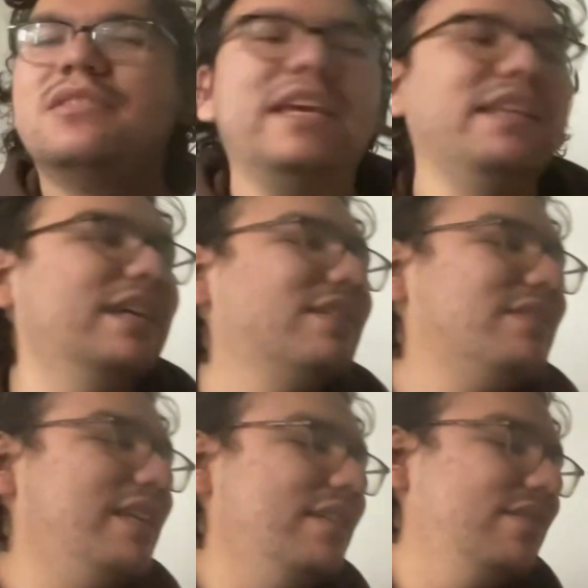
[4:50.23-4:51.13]
Like
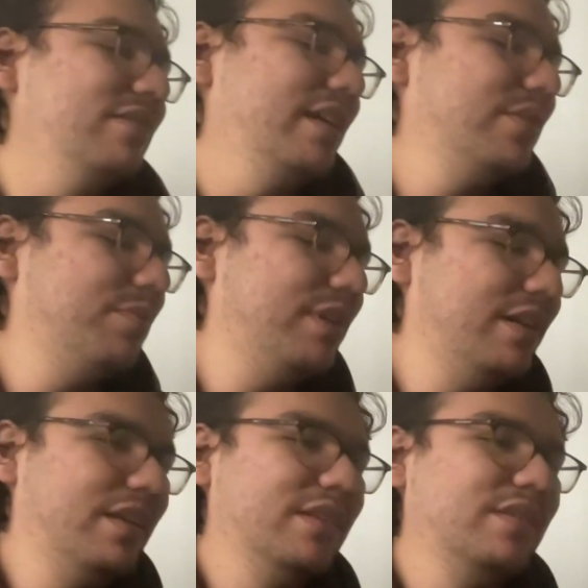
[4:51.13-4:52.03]
that's what it
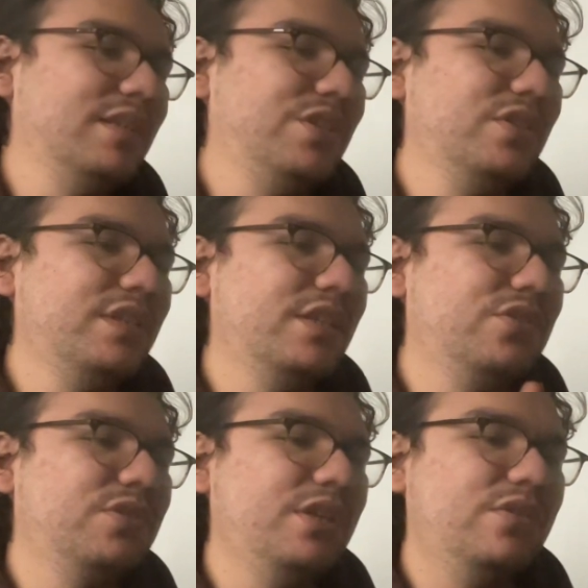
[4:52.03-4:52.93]
is. It just gets
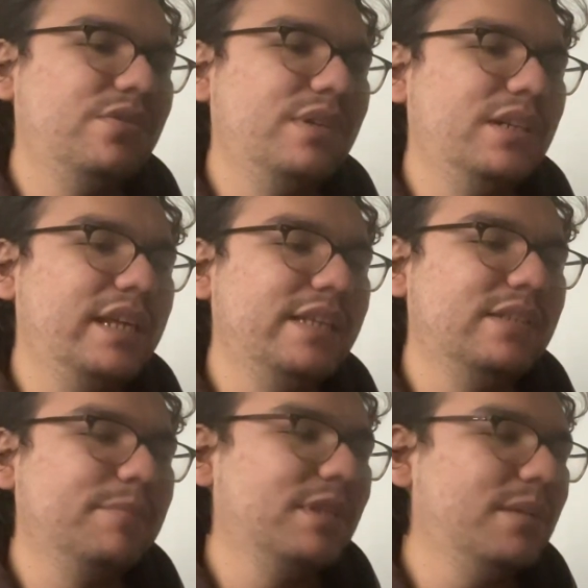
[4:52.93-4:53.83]
straight to it. Like
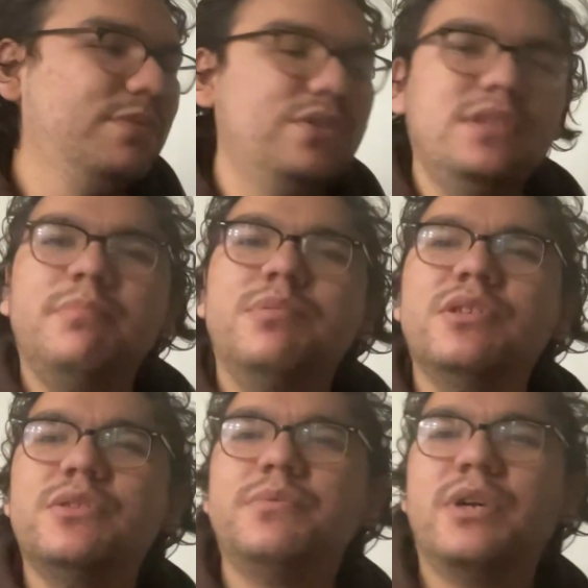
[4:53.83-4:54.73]
sometimes you see
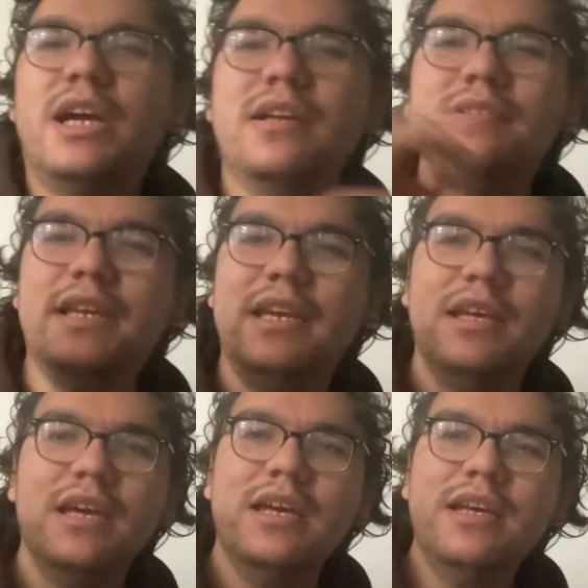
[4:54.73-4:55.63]
books where it has like
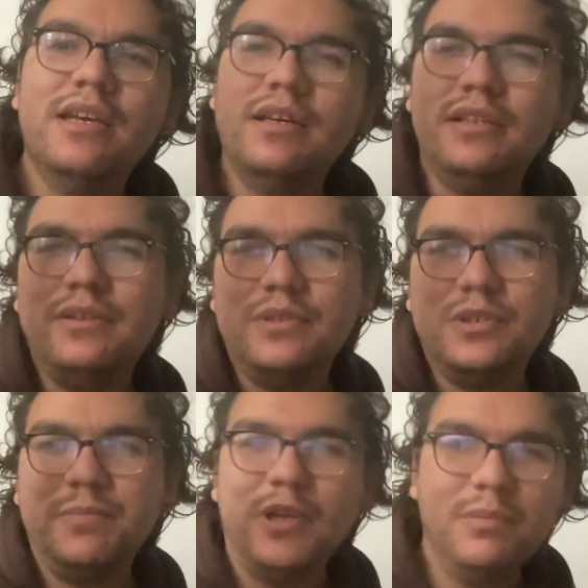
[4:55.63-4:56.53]
a little
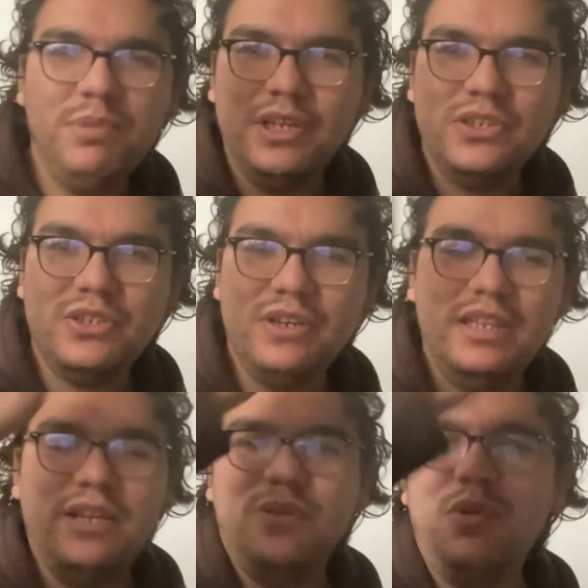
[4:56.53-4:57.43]
small picture and
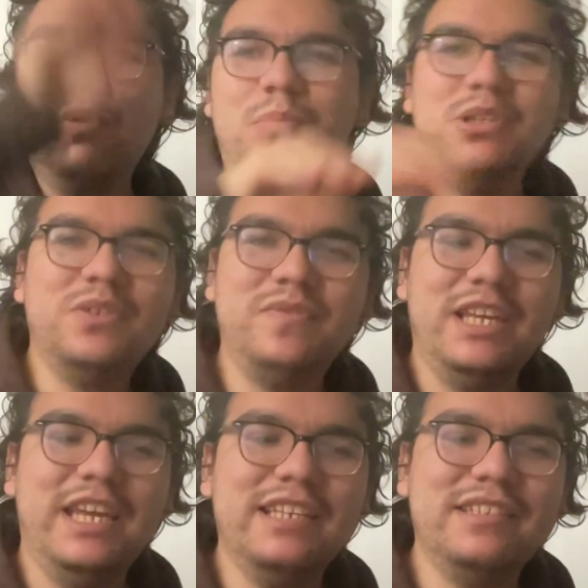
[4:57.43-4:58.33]
then a whole bunch of
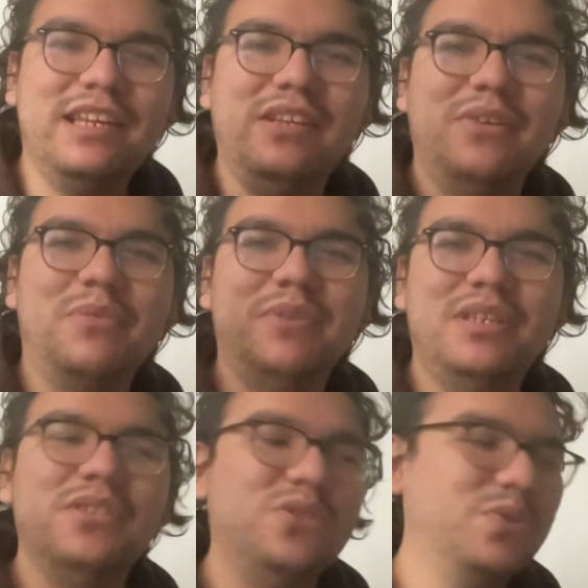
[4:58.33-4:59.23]
text and you don't really
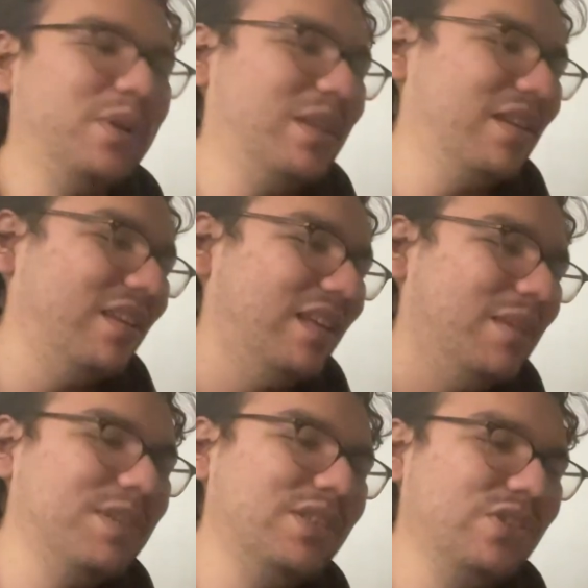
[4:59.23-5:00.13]
enjoy the
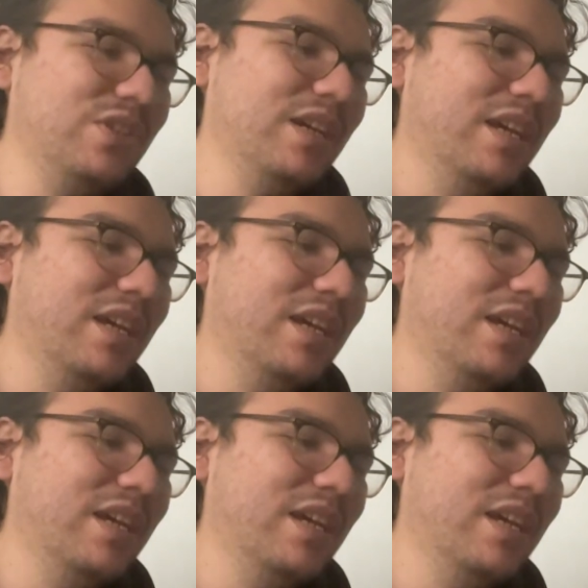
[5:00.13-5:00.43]
image.